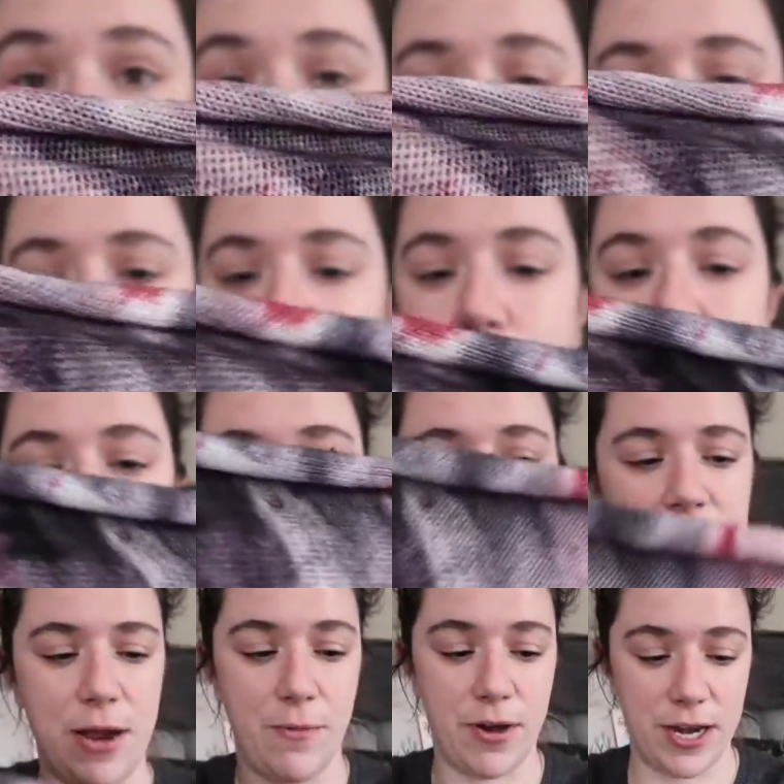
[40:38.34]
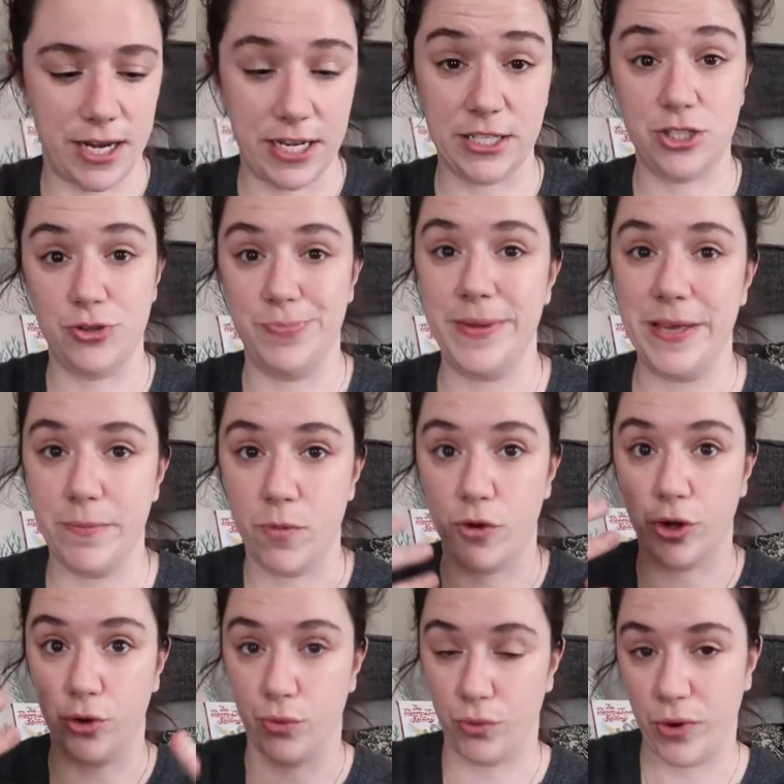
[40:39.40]
effect I wanted. I wanted it to be
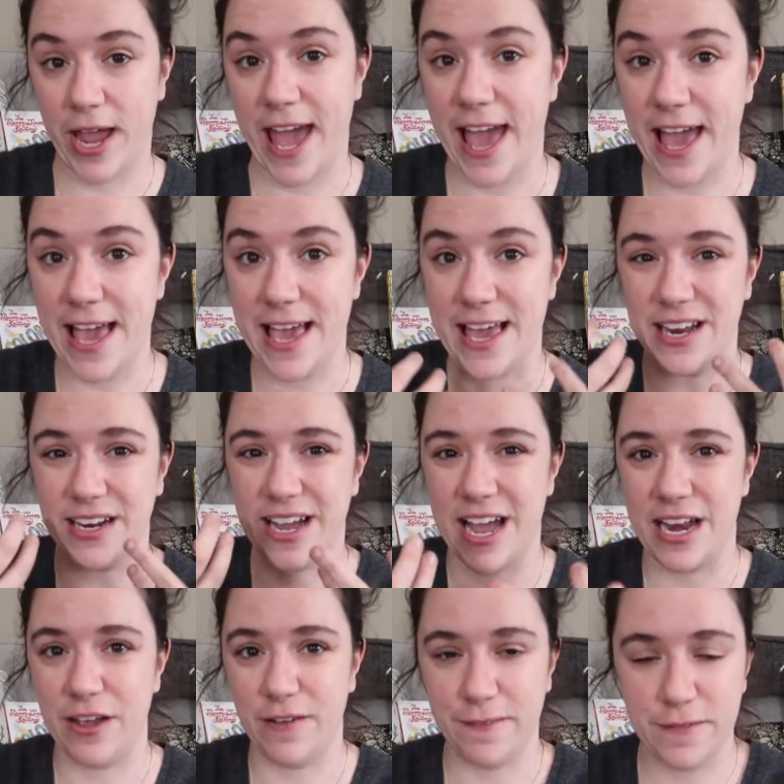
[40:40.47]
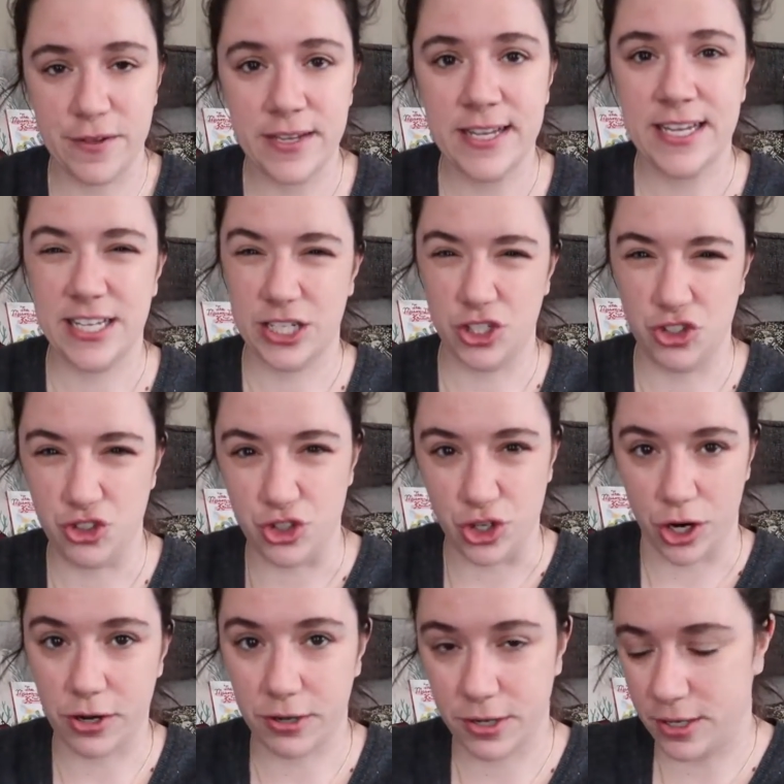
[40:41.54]
more gray and kind of
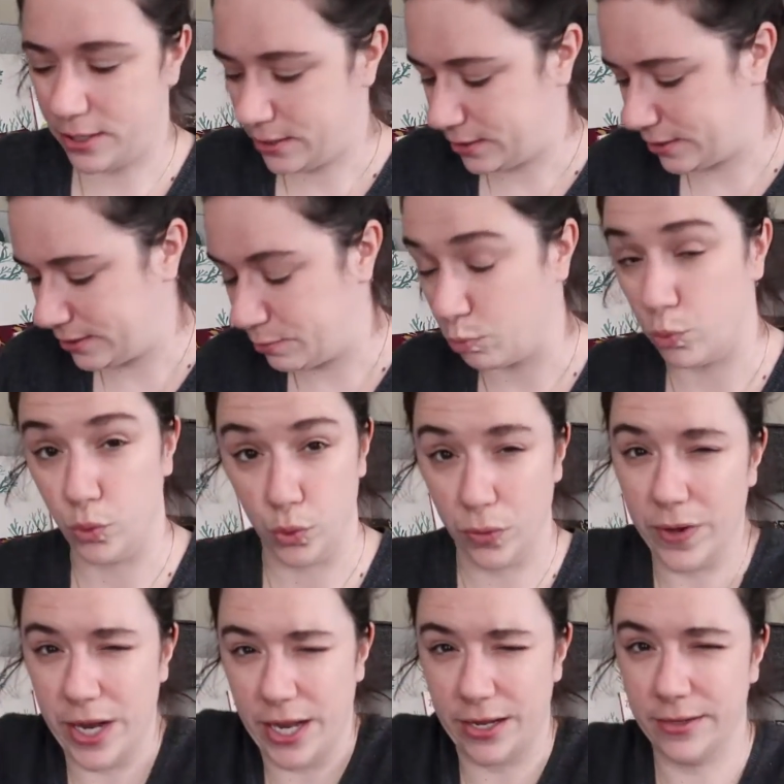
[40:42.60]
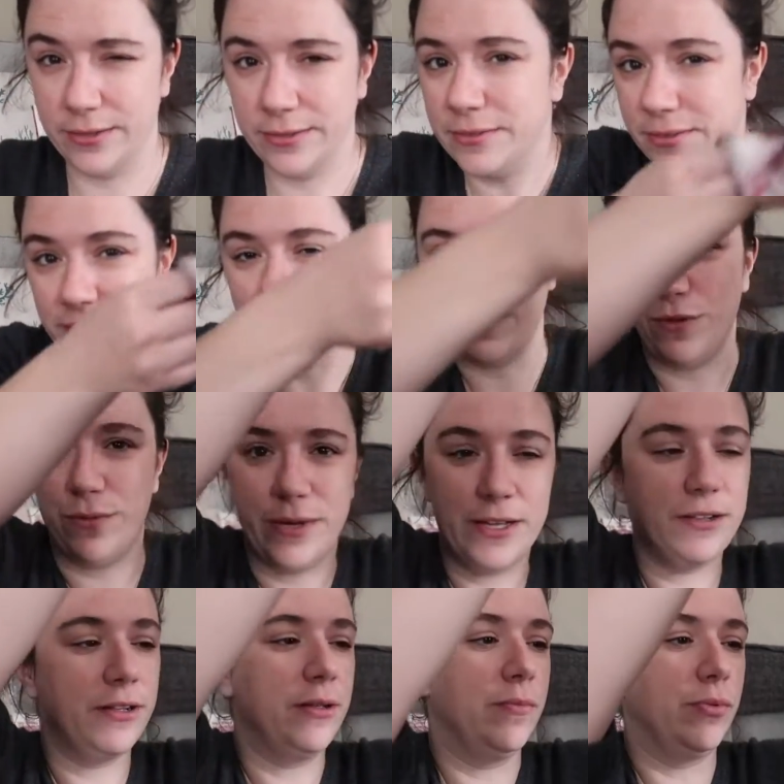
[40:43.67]
dark, brooding, if you
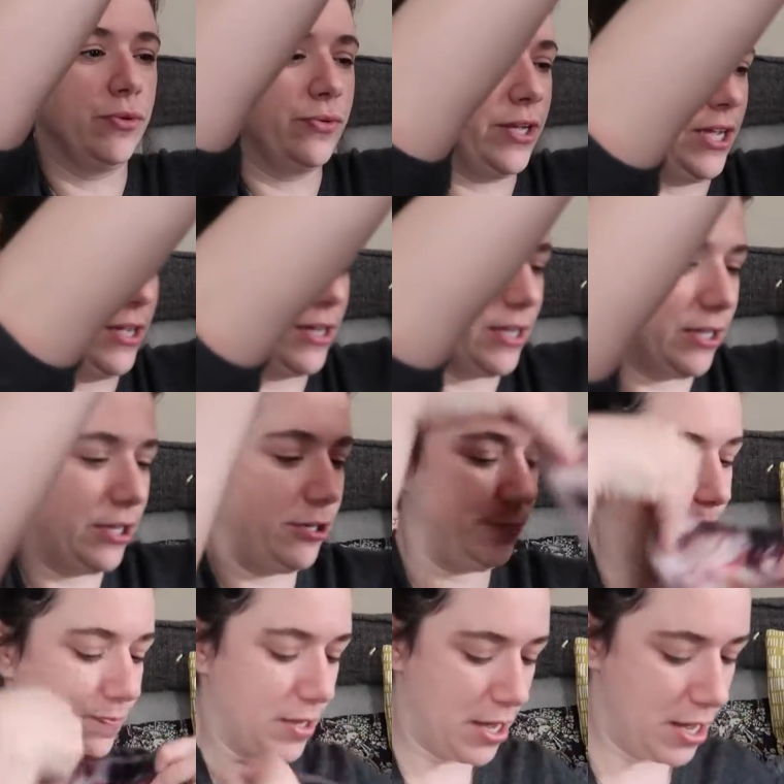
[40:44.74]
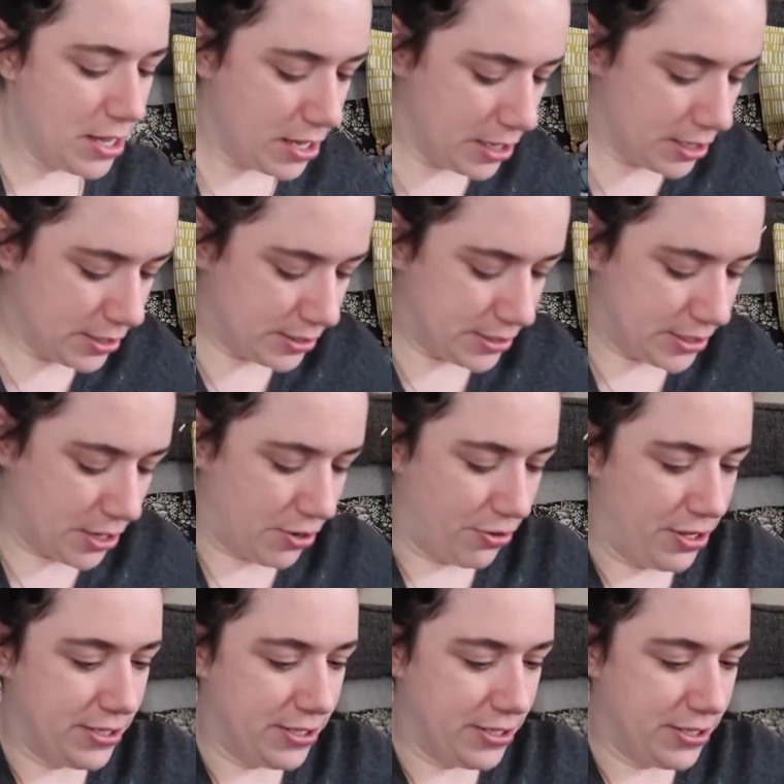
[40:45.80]
will, a brooding color. So